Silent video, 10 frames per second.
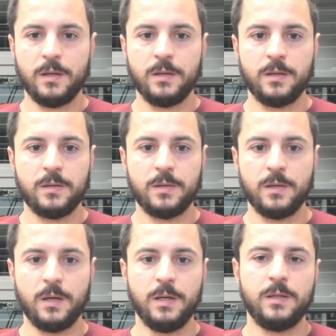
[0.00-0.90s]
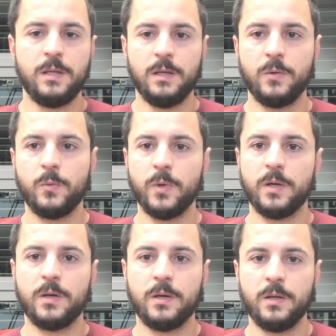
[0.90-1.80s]
And I think
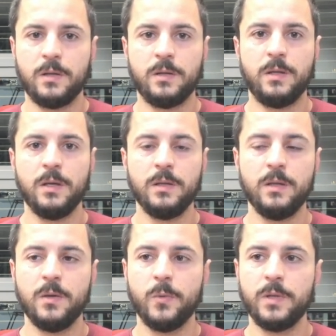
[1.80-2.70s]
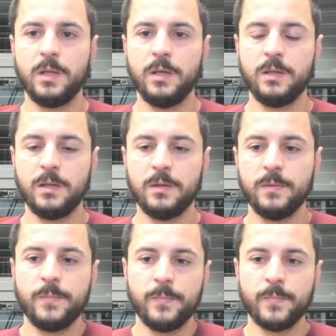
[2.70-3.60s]
we're done with
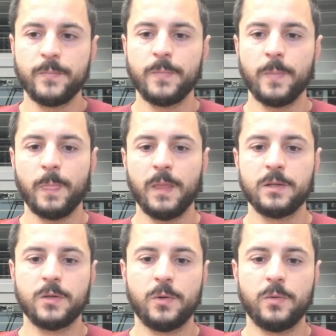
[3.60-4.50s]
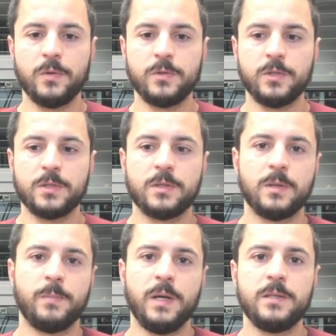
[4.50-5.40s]
LinkedIn. So
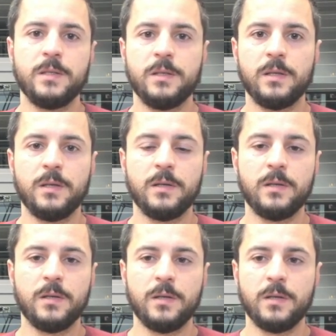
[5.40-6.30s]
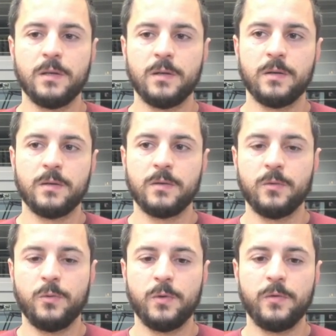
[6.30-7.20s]
just a basic thing,
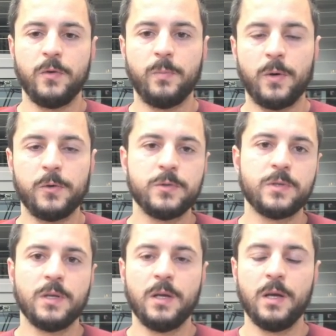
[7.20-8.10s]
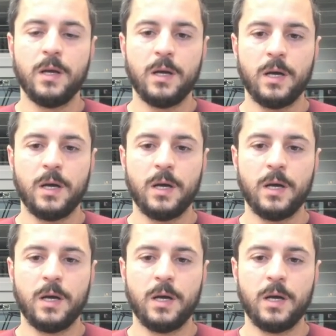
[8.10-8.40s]
do a few posts.